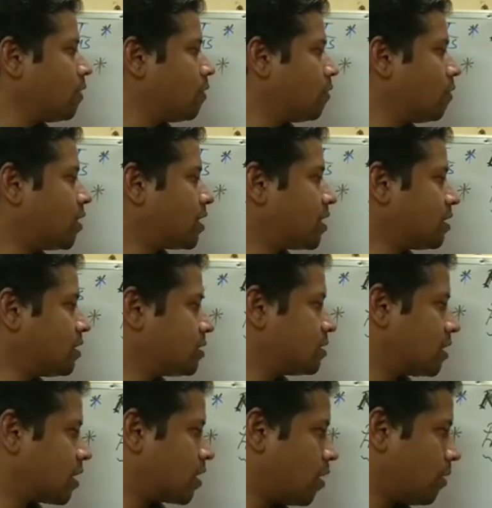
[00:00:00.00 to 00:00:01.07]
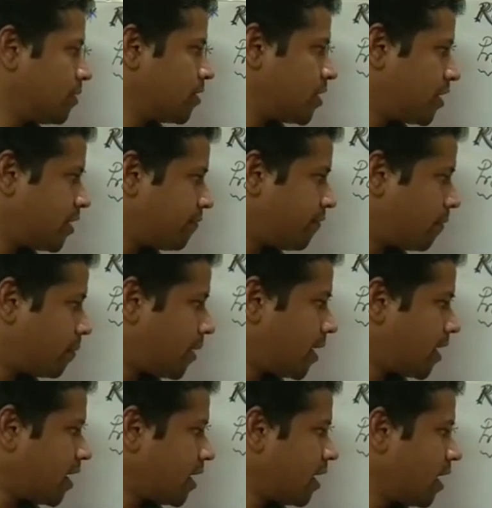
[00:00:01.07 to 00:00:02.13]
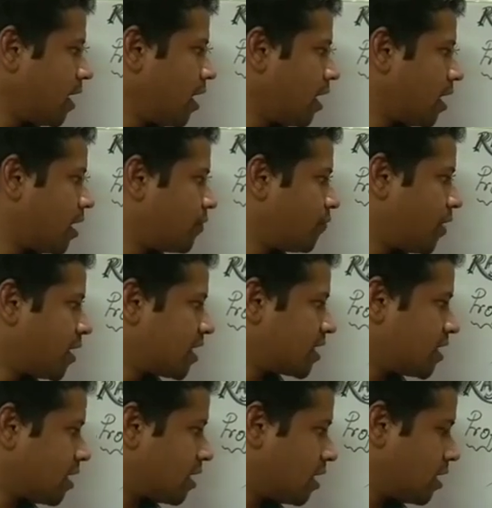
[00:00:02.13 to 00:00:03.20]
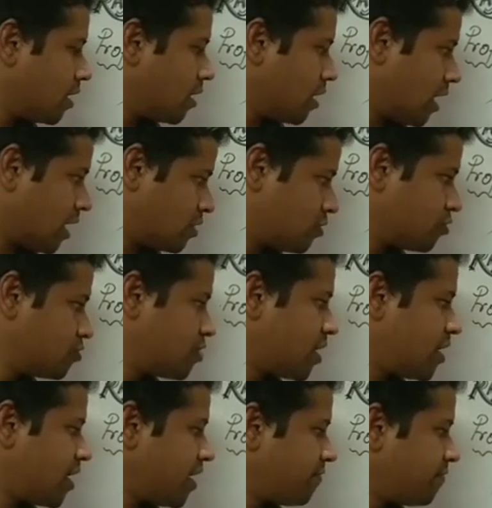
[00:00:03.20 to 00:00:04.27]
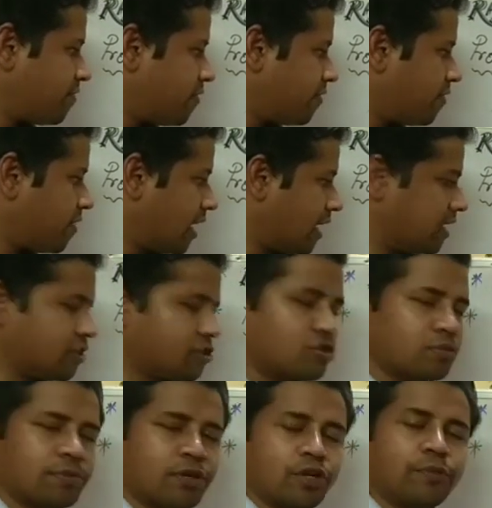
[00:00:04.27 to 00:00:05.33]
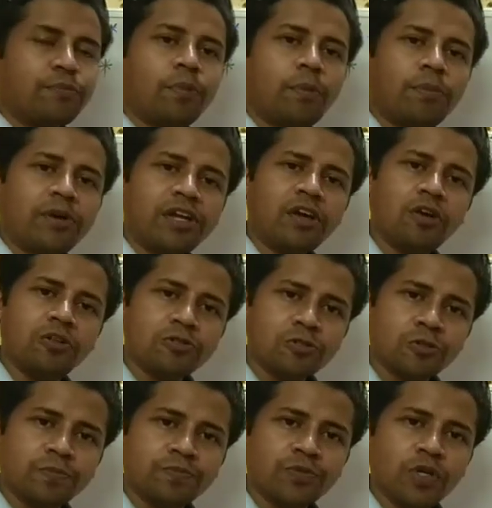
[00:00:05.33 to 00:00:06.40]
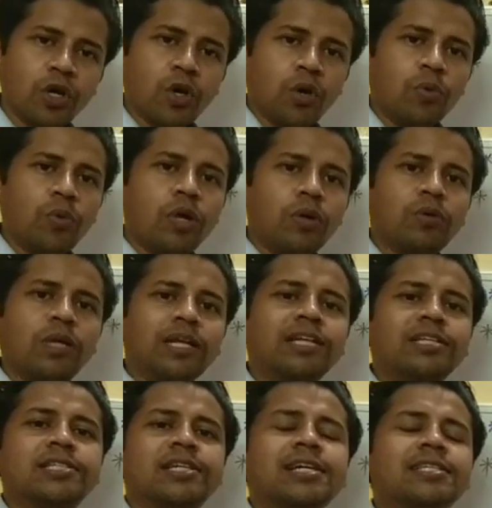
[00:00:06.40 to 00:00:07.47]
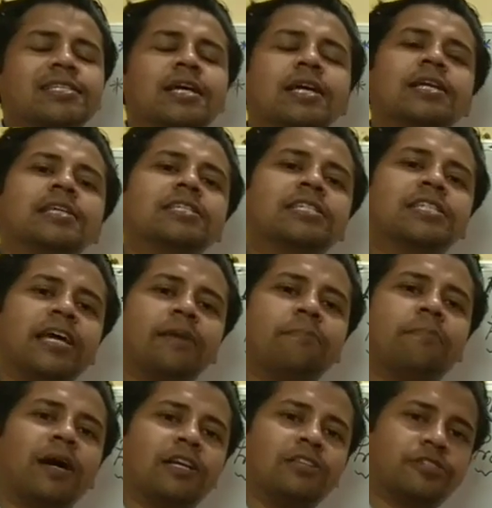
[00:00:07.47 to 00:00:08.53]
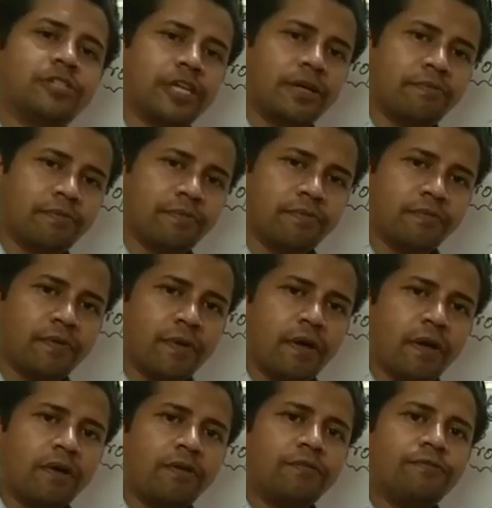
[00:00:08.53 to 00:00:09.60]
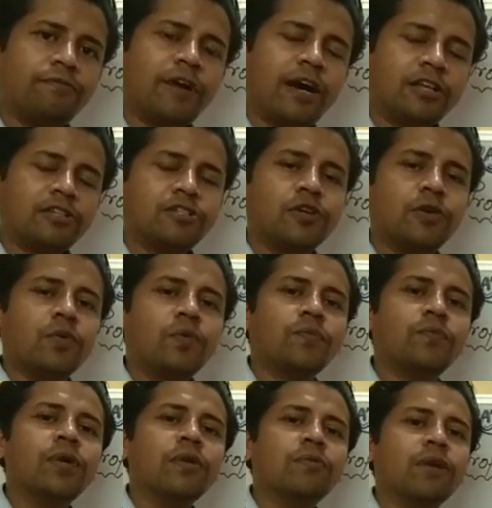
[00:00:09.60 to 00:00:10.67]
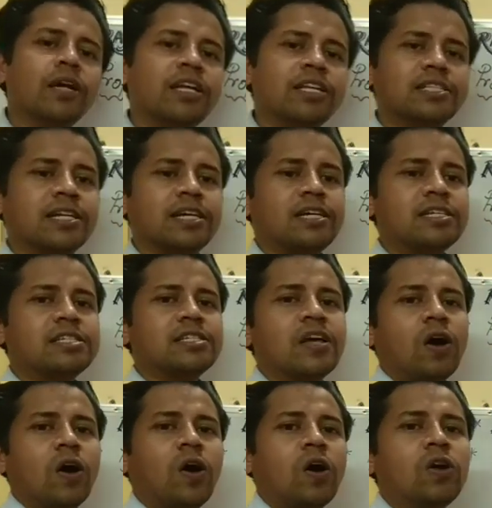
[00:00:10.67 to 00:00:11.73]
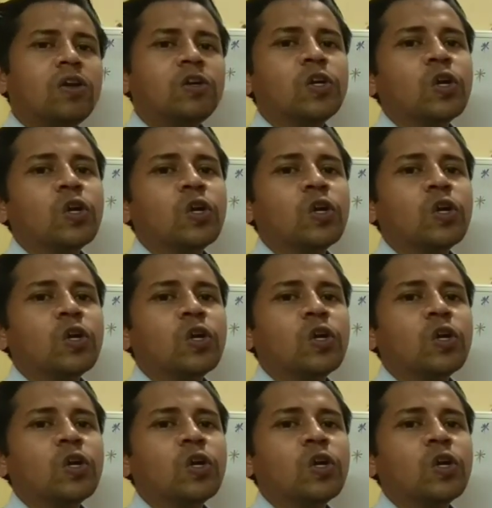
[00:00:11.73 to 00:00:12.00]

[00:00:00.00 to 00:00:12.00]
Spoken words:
What are the commutative property? And what is the associative and distributive property also? We will discuss step by step. First, we will discuss on